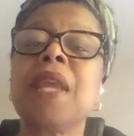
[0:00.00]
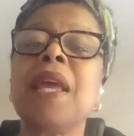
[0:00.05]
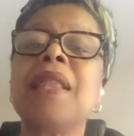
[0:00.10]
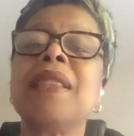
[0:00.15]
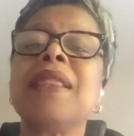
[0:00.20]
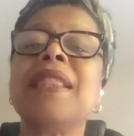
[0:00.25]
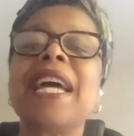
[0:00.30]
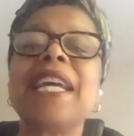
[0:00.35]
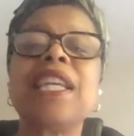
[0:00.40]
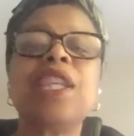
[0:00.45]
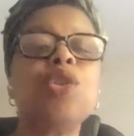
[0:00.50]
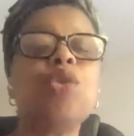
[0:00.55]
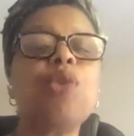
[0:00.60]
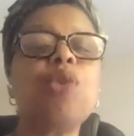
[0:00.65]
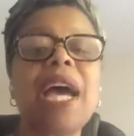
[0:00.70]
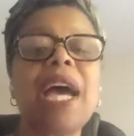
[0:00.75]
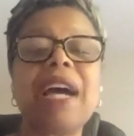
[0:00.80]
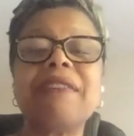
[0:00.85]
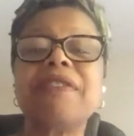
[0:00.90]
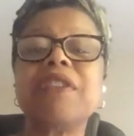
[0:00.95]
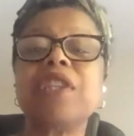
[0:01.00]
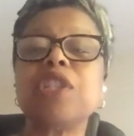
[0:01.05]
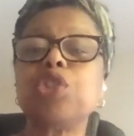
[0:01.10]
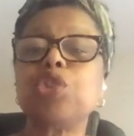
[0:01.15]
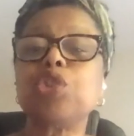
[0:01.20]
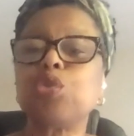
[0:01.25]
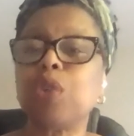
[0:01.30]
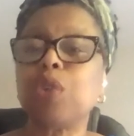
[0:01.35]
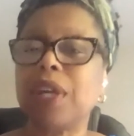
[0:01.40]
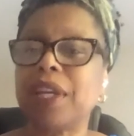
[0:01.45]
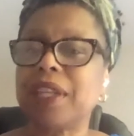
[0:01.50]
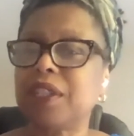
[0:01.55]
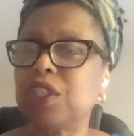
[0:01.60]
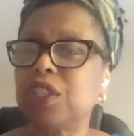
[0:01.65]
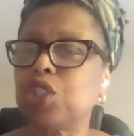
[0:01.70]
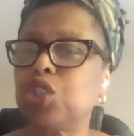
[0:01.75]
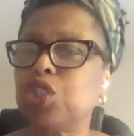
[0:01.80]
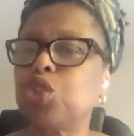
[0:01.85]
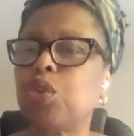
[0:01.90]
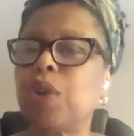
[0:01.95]
That you have the strength
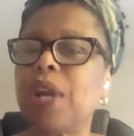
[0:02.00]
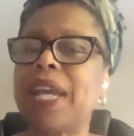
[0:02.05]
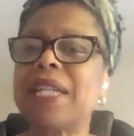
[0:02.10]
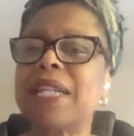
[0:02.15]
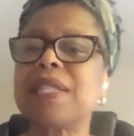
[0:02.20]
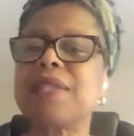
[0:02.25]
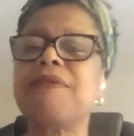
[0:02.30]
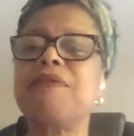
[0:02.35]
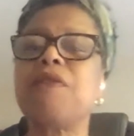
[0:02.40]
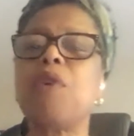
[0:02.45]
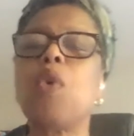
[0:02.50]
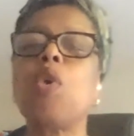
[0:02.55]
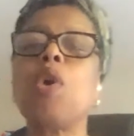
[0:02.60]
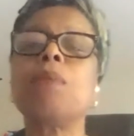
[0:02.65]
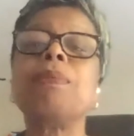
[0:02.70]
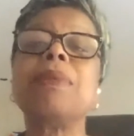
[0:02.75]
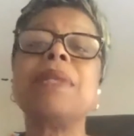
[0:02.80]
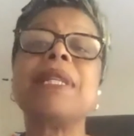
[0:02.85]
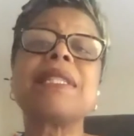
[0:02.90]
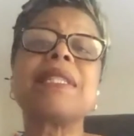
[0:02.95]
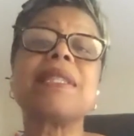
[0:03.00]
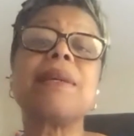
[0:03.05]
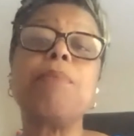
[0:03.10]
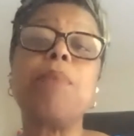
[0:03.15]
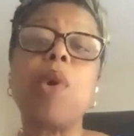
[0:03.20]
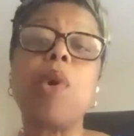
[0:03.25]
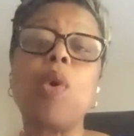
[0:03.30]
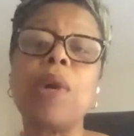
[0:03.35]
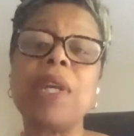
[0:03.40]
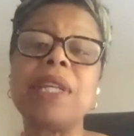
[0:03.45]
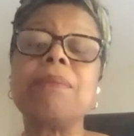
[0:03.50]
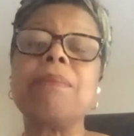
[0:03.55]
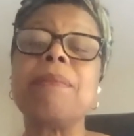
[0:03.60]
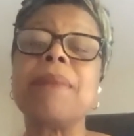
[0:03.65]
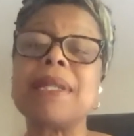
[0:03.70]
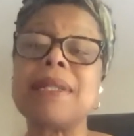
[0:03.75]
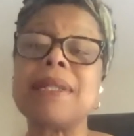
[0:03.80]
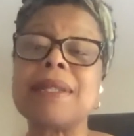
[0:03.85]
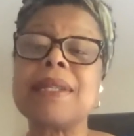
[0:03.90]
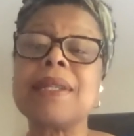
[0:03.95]
to transform
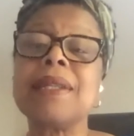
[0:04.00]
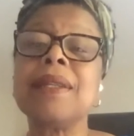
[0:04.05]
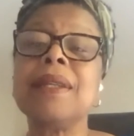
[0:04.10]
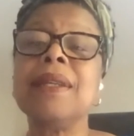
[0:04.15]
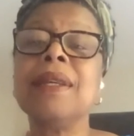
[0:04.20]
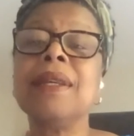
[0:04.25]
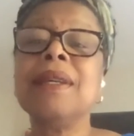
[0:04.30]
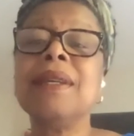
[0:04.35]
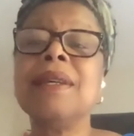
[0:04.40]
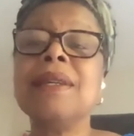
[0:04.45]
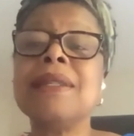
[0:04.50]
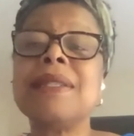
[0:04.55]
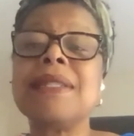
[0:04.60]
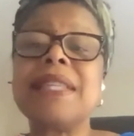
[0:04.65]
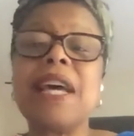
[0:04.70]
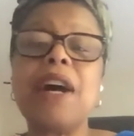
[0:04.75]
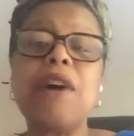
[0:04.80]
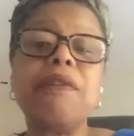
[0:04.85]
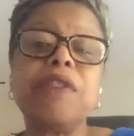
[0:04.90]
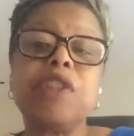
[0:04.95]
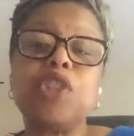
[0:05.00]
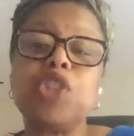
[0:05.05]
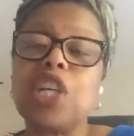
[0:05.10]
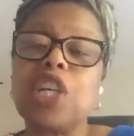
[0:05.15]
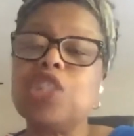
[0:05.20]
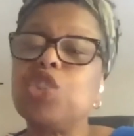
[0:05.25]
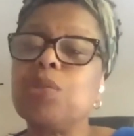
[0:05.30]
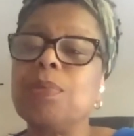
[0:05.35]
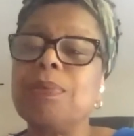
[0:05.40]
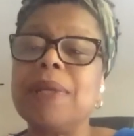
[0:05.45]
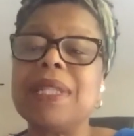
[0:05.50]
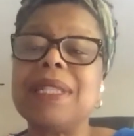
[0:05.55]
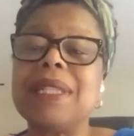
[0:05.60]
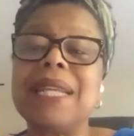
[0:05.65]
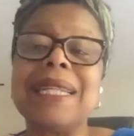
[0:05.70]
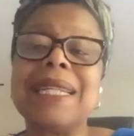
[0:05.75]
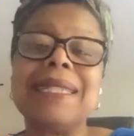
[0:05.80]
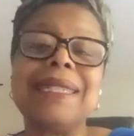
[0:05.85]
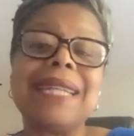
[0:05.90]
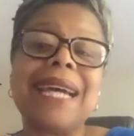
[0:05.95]
disappointment, self-judgment,
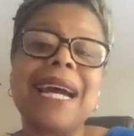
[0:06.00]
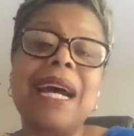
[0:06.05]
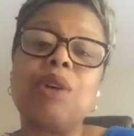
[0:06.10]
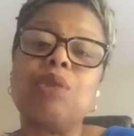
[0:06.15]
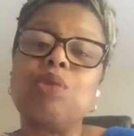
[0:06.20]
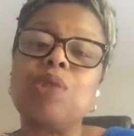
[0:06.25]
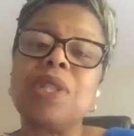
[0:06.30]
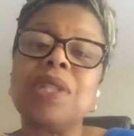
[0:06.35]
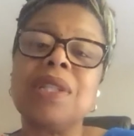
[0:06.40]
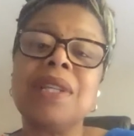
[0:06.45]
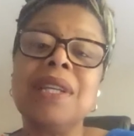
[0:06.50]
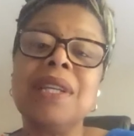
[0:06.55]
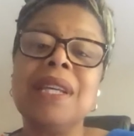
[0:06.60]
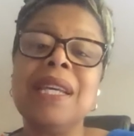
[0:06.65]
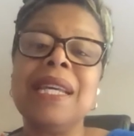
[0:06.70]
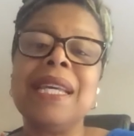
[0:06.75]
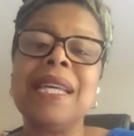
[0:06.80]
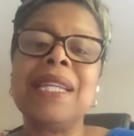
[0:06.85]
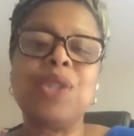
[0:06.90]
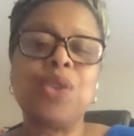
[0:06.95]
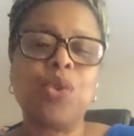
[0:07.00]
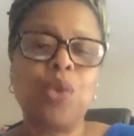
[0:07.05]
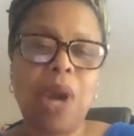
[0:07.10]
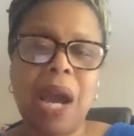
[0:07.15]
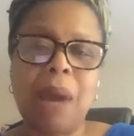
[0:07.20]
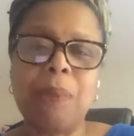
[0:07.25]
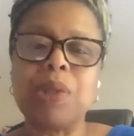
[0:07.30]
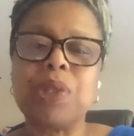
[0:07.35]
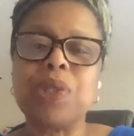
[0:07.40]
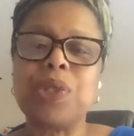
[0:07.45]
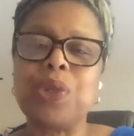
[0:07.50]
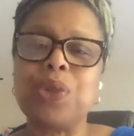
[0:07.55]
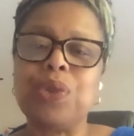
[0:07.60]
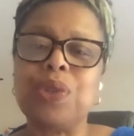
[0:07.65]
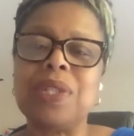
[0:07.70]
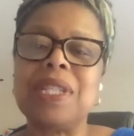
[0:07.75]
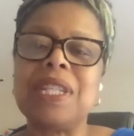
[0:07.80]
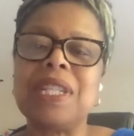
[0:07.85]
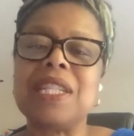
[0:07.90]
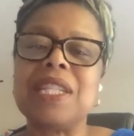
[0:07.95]
and doubt into
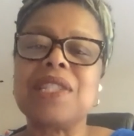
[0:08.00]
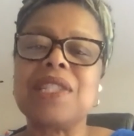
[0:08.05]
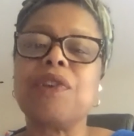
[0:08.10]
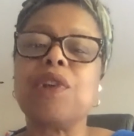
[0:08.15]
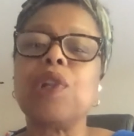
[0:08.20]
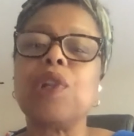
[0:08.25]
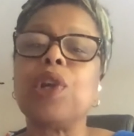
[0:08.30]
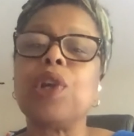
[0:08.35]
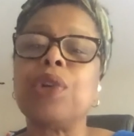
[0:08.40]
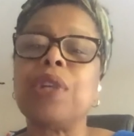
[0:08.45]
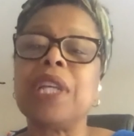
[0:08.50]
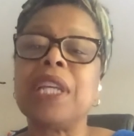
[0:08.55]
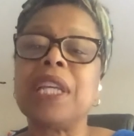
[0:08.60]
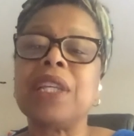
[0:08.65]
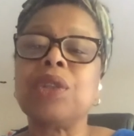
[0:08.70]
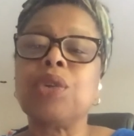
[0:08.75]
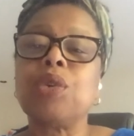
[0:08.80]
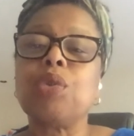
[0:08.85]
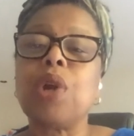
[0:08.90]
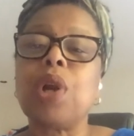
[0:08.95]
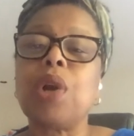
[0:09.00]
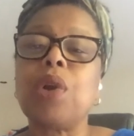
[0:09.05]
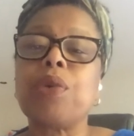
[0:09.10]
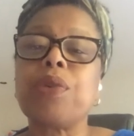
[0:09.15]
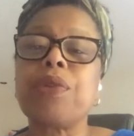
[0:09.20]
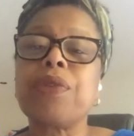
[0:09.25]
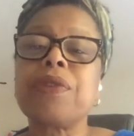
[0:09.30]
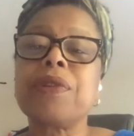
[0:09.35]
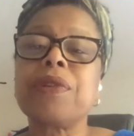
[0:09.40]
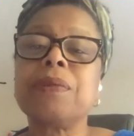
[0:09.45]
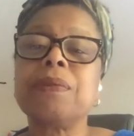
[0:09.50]
opportunities for learning and growth.